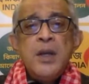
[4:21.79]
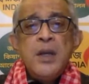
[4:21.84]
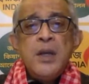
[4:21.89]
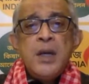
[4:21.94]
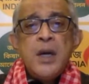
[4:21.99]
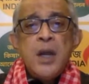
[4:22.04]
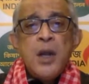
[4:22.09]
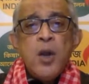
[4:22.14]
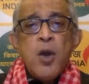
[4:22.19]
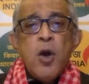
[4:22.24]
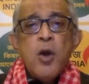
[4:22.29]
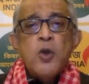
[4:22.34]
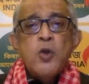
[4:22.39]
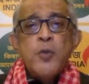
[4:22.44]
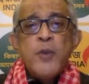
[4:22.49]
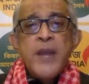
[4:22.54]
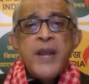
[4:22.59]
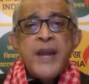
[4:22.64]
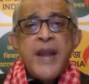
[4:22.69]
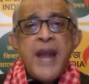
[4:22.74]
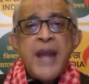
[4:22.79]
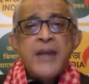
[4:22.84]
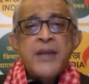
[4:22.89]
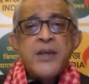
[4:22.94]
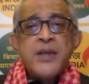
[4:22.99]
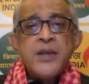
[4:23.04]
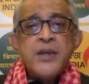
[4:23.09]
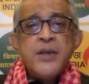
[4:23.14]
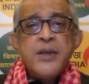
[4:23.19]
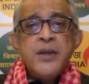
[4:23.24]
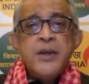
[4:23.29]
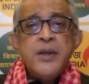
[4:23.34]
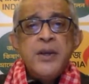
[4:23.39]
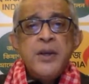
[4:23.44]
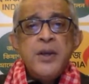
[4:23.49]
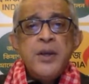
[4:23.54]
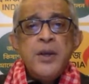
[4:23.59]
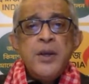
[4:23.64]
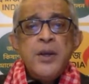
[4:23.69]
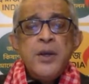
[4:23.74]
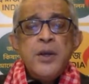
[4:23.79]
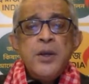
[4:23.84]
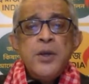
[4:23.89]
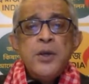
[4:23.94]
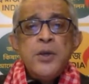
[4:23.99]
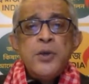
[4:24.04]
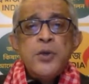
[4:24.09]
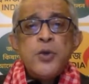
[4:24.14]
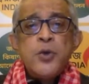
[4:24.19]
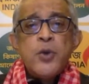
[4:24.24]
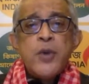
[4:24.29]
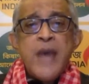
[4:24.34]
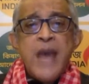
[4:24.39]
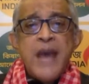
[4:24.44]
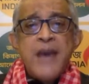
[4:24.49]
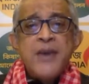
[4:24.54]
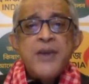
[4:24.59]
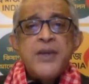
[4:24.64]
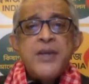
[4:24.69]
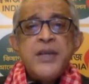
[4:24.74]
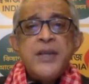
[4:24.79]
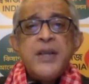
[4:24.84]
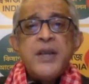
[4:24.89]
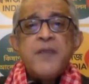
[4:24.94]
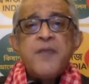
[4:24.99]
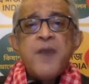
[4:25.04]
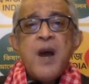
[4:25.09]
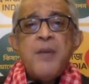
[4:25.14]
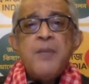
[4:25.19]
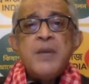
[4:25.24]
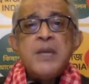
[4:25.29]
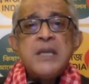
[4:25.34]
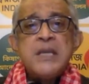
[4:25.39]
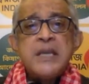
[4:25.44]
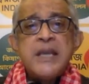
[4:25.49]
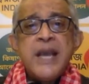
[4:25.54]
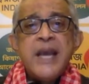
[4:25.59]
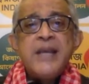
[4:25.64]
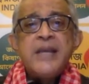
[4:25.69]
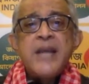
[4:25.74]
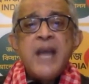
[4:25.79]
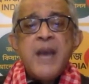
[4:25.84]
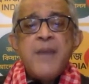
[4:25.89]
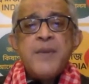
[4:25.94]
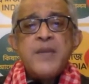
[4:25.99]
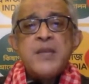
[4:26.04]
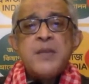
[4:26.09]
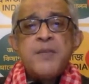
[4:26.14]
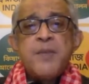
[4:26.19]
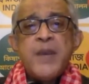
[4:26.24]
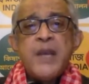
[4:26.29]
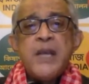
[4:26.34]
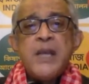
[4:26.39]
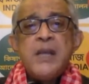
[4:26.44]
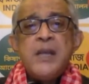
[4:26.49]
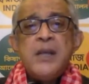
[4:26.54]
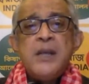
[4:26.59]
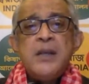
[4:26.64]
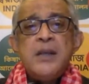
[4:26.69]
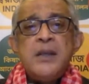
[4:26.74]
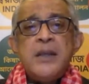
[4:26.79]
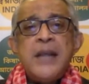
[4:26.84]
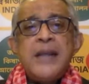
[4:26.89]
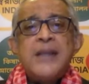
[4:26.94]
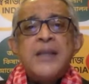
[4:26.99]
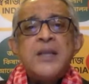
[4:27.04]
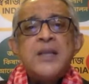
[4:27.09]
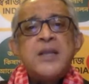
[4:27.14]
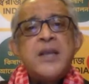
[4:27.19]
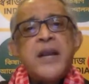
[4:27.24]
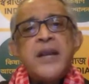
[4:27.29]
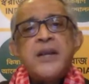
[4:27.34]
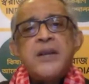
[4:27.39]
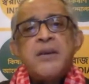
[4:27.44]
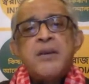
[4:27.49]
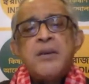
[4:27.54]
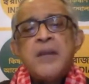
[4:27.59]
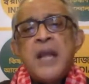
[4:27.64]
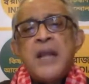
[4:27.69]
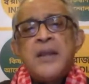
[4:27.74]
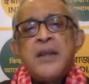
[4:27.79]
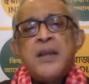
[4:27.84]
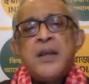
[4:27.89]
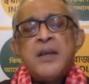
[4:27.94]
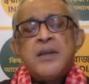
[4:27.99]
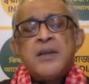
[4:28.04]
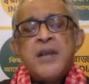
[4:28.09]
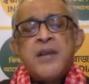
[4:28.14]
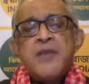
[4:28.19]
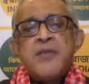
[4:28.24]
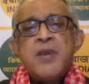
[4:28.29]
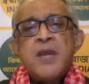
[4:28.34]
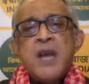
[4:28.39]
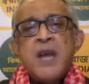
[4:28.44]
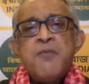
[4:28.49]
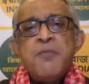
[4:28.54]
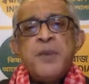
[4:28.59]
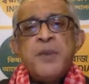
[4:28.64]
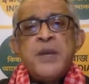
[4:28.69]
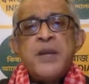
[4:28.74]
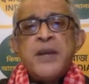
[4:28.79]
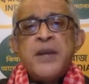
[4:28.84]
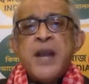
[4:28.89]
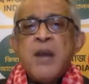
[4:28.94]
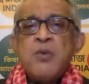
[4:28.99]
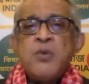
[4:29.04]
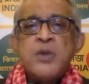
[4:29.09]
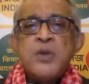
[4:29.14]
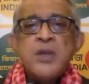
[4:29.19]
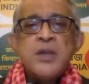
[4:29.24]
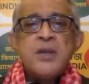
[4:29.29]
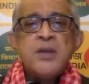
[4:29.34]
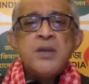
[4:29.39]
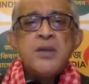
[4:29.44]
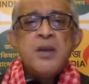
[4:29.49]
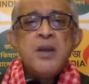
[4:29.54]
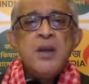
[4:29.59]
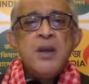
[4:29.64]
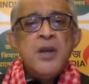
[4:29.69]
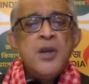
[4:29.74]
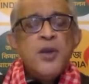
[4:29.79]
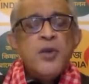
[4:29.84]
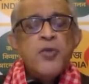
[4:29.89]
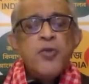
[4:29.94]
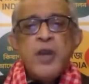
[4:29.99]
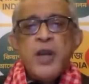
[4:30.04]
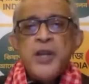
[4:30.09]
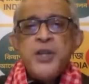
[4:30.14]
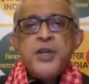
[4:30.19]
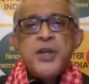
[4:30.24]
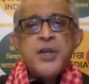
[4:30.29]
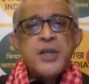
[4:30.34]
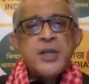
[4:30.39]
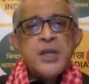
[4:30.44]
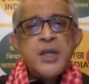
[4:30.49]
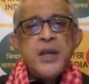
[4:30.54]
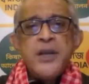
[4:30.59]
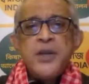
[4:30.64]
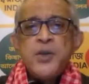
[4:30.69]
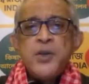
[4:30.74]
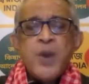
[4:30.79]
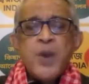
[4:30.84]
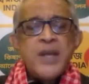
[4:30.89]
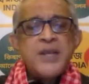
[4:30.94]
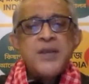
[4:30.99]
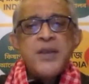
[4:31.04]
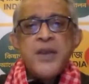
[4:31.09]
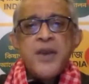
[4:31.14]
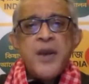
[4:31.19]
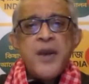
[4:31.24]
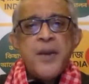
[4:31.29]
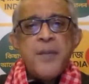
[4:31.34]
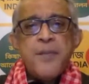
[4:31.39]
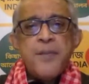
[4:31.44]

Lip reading: a law to be enacted to guarantee that farmers get MSP, that the central government announces religiously twice a year.